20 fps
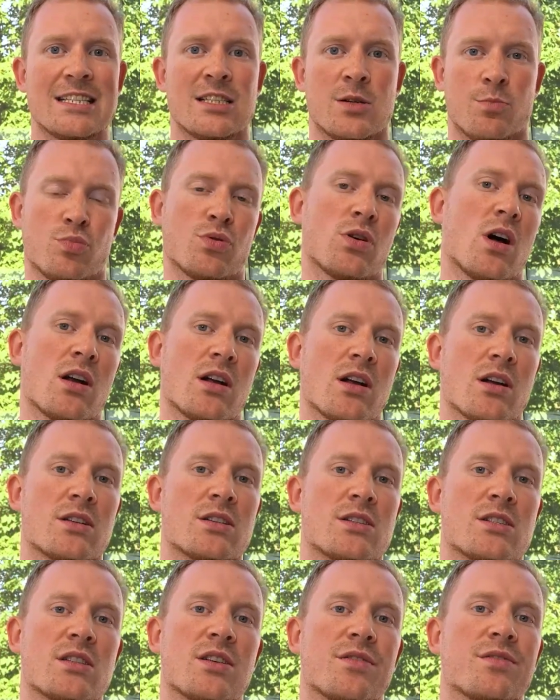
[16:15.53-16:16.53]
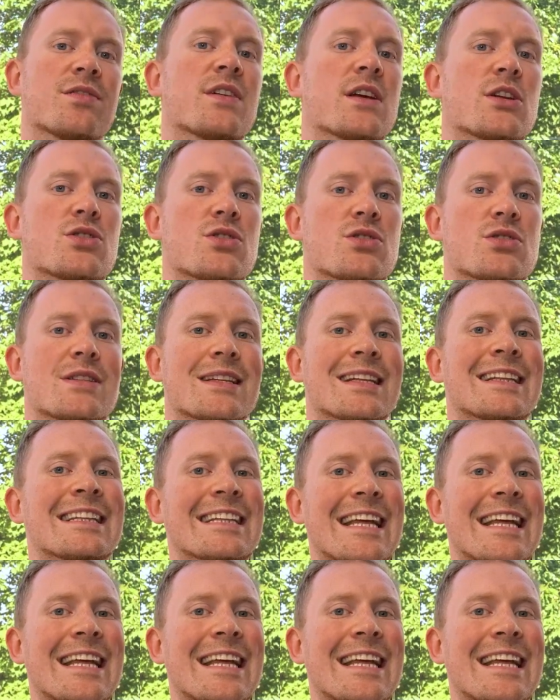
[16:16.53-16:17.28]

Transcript: the products, the features that